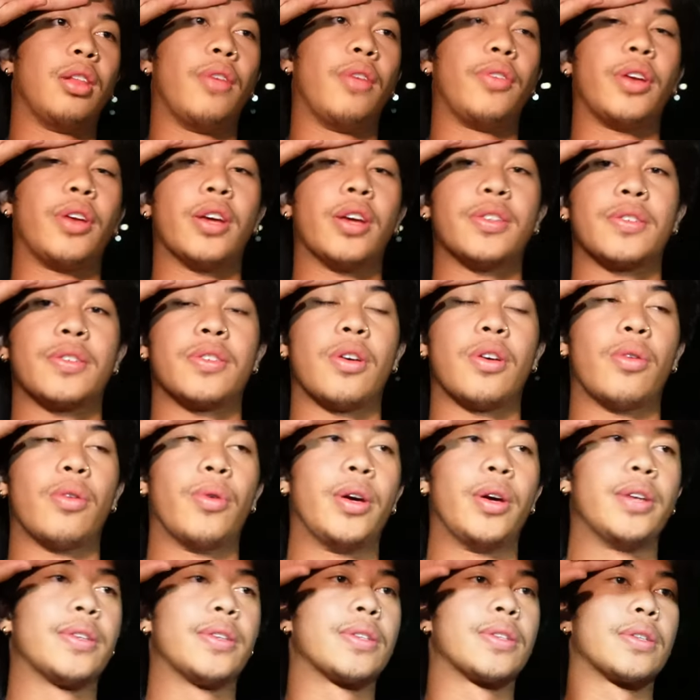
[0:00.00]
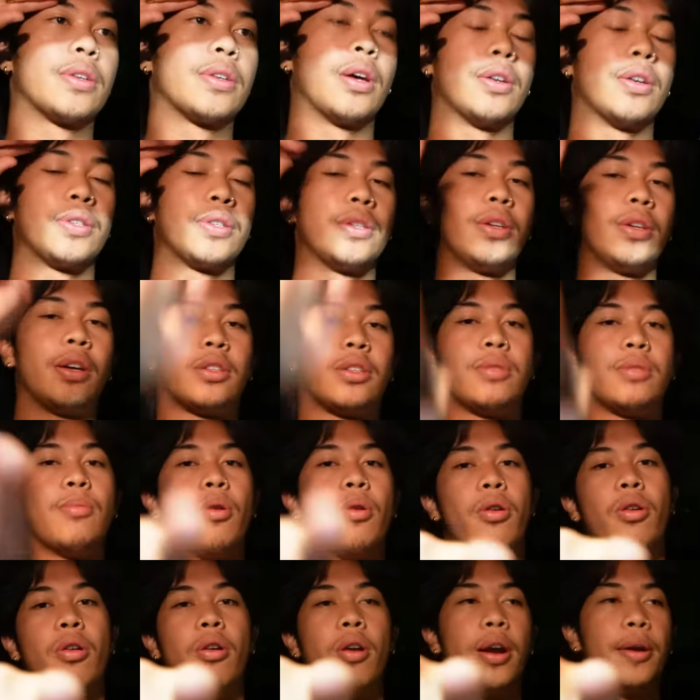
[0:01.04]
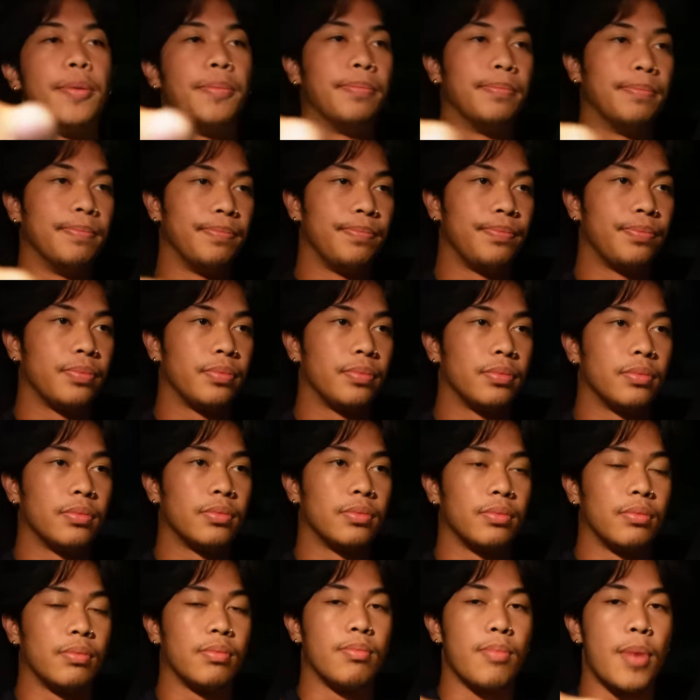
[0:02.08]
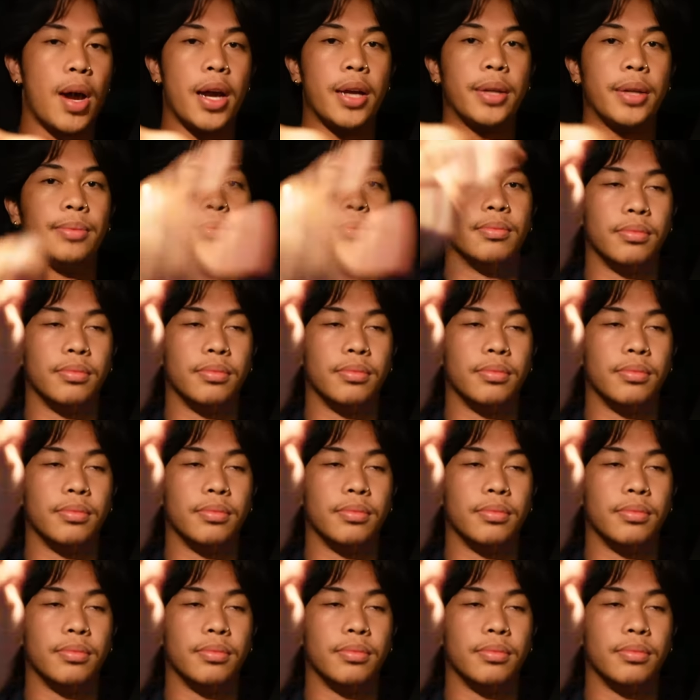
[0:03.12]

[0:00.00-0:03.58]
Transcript: Love you guys as always. I'll see you guys tomorrow, all right? Bye.